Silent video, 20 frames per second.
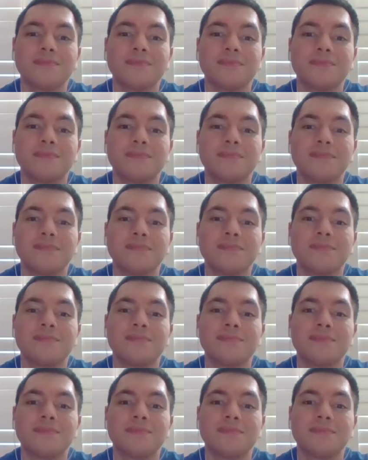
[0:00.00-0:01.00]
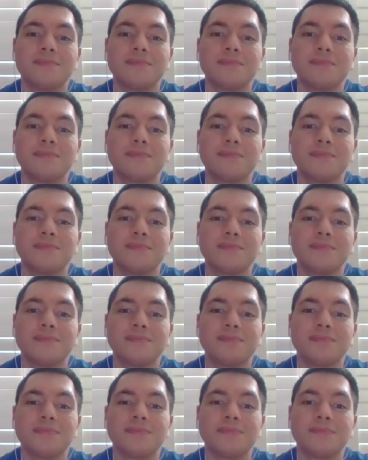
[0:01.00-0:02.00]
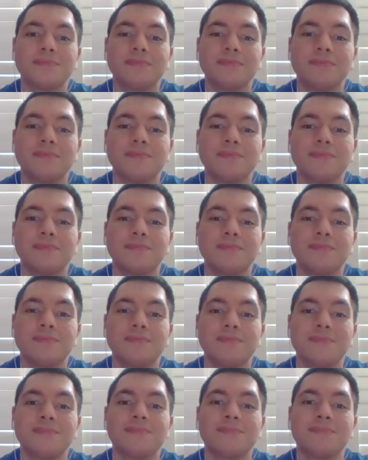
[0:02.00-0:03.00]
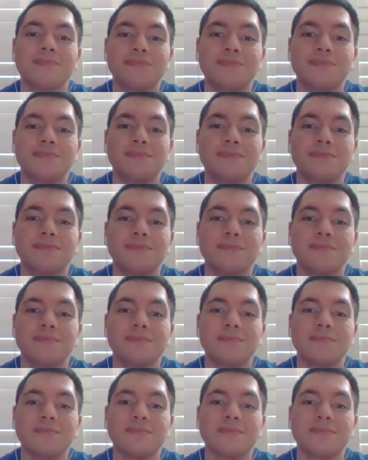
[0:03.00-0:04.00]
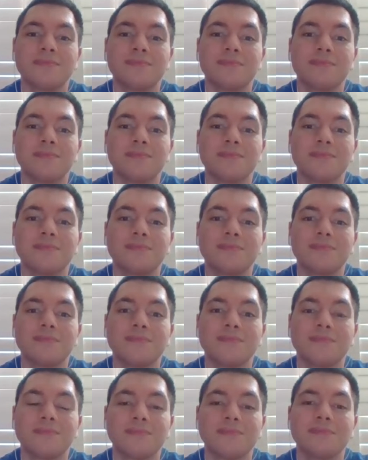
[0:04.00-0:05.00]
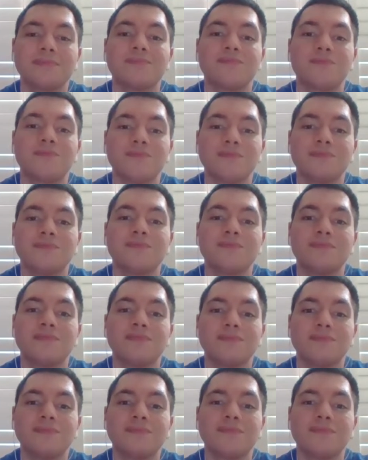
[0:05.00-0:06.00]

[no speech]